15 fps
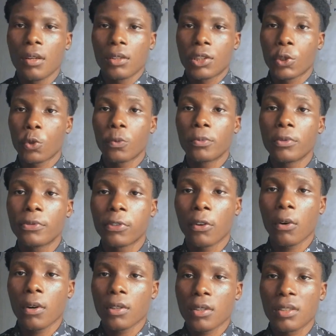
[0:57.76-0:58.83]
So we'll move
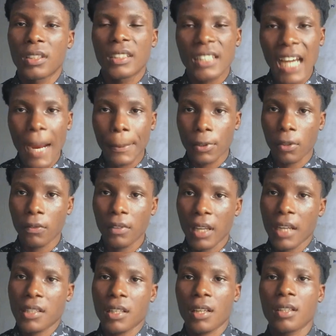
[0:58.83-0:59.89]
forward to the types of
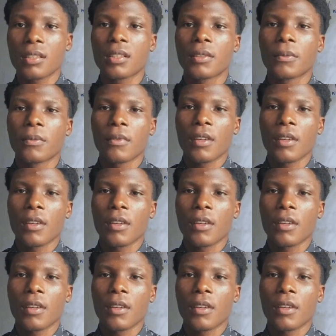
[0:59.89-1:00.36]
ledgers.